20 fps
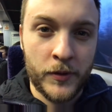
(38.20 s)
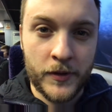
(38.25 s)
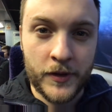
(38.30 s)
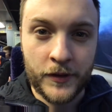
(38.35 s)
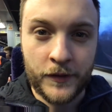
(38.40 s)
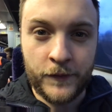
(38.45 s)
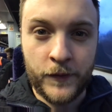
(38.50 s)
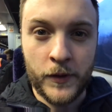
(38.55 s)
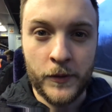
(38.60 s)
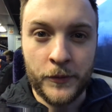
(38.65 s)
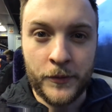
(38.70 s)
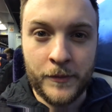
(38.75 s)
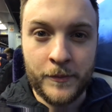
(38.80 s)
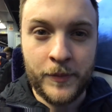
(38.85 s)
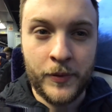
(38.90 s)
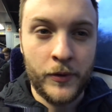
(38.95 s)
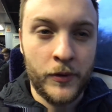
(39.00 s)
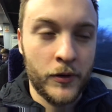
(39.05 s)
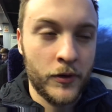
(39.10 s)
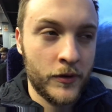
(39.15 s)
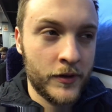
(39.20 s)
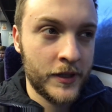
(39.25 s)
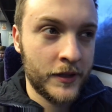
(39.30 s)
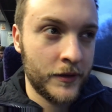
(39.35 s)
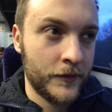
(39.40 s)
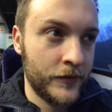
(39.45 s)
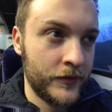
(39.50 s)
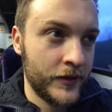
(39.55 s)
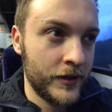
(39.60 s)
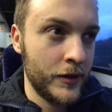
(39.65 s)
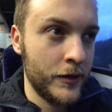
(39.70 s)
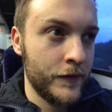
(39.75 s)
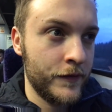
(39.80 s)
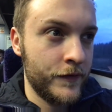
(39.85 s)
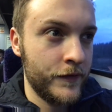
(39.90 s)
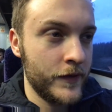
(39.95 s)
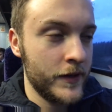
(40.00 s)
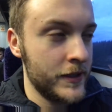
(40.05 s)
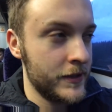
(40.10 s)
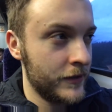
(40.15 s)
His form's been poor and he's obviously off
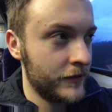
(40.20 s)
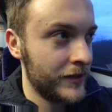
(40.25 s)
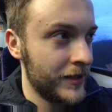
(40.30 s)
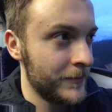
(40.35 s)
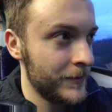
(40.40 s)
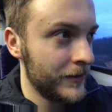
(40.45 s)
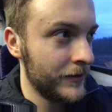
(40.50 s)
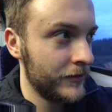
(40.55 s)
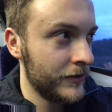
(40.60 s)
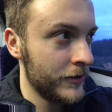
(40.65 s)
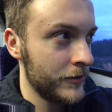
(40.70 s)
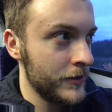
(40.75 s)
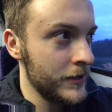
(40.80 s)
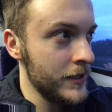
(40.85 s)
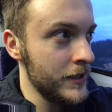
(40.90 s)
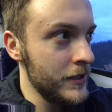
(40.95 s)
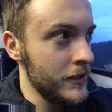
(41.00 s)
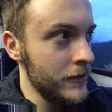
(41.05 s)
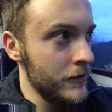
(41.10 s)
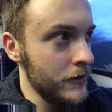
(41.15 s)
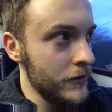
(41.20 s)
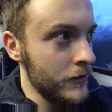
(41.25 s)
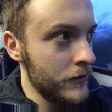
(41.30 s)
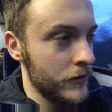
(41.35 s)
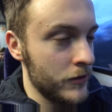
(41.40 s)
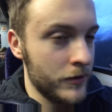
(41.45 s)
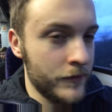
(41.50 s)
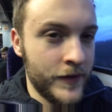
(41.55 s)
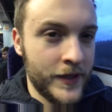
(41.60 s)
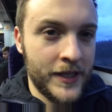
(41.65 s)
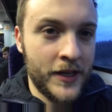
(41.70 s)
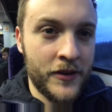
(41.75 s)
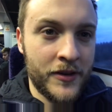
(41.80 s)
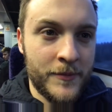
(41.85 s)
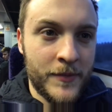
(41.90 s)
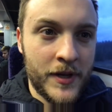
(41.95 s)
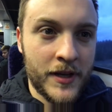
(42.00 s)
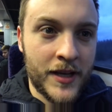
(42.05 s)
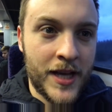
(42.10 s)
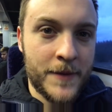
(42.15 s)
in the summer, so I thought
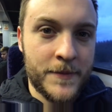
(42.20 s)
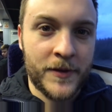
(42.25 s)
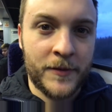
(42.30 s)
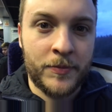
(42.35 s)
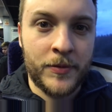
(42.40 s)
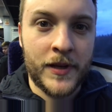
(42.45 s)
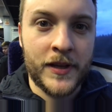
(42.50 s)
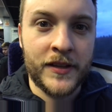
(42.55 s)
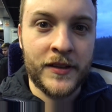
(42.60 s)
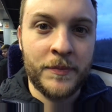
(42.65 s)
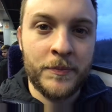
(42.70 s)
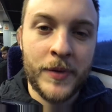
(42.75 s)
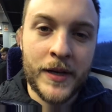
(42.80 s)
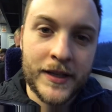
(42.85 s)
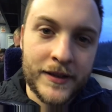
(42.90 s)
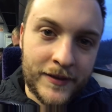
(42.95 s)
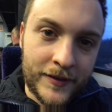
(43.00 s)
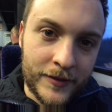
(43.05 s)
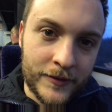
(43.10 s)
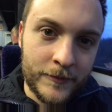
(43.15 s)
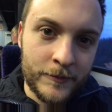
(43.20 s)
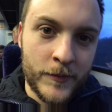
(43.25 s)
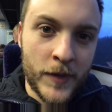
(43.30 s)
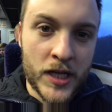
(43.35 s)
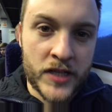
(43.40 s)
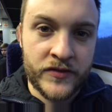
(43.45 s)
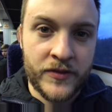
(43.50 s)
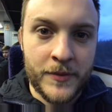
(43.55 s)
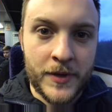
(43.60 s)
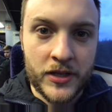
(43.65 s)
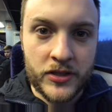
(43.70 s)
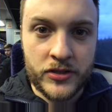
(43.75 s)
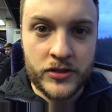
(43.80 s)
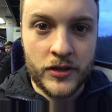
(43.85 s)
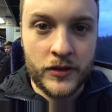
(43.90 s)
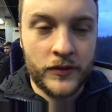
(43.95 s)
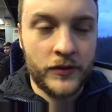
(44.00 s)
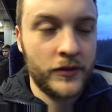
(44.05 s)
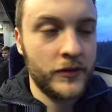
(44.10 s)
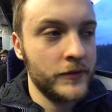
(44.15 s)
Wijnaldum might have kept his place, but much for
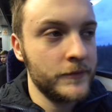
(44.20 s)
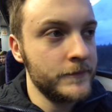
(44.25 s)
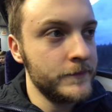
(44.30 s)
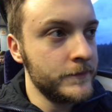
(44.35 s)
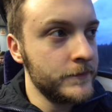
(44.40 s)
muchness.